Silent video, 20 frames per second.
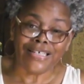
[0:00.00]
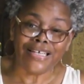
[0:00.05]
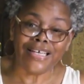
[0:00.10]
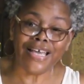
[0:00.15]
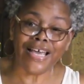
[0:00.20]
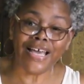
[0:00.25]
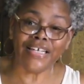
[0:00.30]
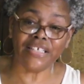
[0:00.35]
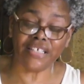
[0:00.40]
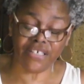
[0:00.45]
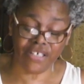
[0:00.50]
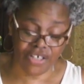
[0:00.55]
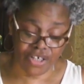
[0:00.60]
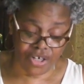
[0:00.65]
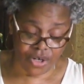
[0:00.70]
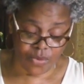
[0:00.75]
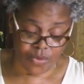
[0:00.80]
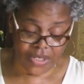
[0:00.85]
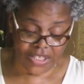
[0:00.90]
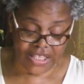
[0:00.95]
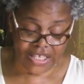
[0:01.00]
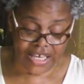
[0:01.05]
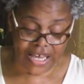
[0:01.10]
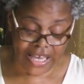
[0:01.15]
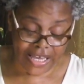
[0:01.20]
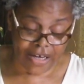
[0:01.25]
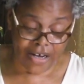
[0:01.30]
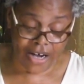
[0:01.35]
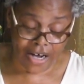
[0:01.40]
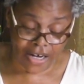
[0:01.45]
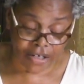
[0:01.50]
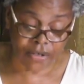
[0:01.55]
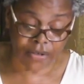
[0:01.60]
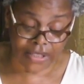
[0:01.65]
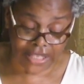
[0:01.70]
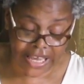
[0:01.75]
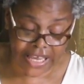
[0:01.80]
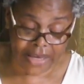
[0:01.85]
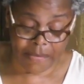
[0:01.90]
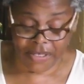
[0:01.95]
he had to deal with a Uncle
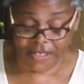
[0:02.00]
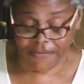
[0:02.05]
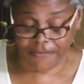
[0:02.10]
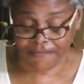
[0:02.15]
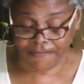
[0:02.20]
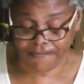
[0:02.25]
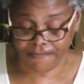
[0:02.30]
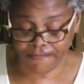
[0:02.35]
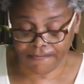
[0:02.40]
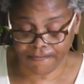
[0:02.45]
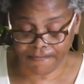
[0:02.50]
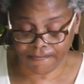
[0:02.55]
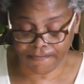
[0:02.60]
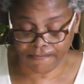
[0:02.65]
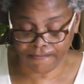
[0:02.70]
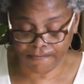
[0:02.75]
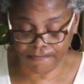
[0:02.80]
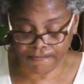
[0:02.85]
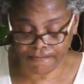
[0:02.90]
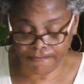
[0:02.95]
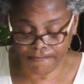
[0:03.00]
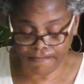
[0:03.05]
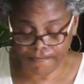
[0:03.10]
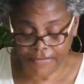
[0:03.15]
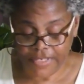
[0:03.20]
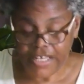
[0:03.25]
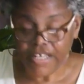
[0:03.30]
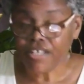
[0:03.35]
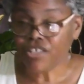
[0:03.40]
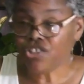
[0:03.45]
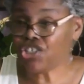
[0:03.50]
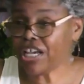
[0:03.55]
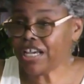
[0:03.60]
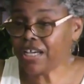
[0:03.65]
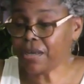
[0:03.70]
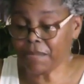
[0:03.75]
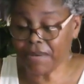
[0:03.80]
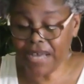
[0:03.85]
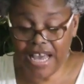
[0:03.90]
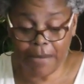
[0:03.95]
Laban.
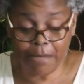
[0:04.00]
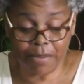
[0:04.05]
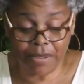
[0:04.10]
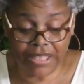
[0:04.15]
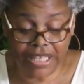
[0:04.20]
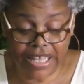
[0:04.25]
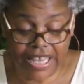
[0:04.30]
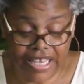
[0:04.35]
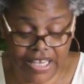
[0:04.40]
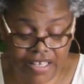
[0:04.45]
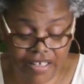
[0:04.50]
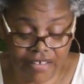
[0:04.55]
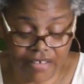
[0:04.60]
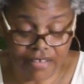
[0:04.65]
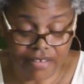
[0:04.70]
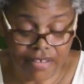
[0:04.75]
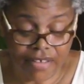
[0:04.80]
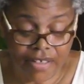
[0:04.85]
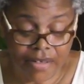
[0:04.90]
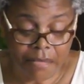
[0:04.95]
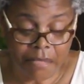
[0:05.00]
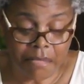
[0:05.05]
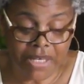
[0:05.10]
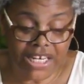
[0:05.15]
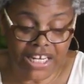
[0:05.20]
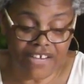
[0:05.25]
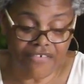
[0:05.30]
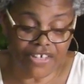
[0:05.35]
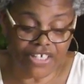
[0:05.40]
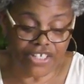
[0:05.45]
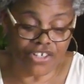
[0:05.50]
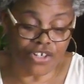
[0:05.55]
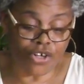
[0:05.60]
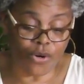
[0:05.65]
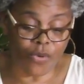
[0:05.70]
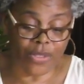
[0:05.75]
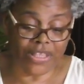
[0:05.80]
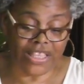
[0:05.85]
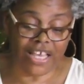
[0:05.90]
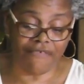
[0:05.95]
Jacob got played. Many of us
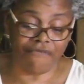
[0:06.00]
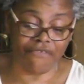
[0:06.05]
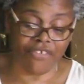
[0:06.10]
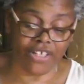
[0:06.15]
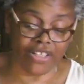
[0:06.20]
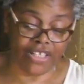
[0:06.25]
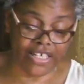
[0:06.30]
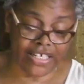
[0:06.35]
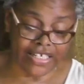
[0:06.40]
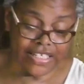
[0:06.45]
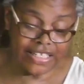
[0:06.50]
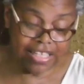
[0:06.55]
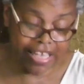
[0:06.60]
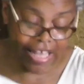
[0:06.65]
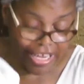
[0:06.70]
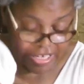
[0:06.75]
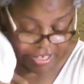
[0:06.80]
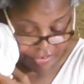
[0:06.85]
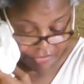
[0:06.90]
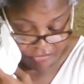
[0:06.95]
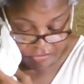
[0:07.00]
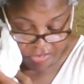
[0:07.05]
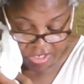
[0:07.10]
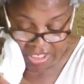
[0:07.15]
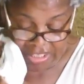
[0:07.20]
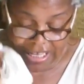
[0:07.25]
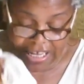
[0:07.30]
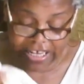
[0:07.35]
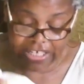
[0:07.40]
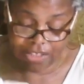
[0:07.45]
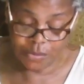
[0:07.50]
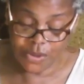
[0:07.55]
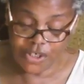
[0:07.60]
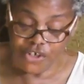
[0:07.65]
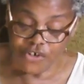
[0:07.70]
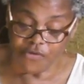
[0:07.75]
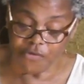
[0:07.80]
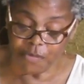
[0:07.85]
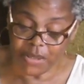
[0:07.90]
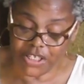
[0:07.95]
know what that feeling is like and realize when
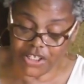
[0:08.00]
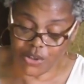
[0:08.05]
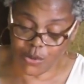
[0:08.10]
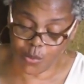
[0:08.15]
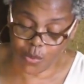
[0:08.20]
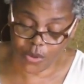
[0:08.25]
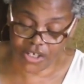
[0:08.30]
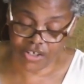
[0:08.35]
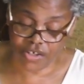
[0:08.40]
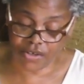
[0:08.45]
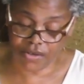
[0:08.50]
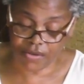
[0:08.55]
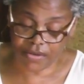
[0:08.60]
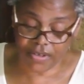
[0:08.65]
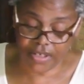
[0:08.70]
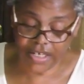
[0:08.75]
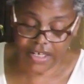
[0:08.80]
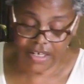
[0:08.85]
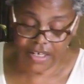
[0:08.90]
you've been swindled.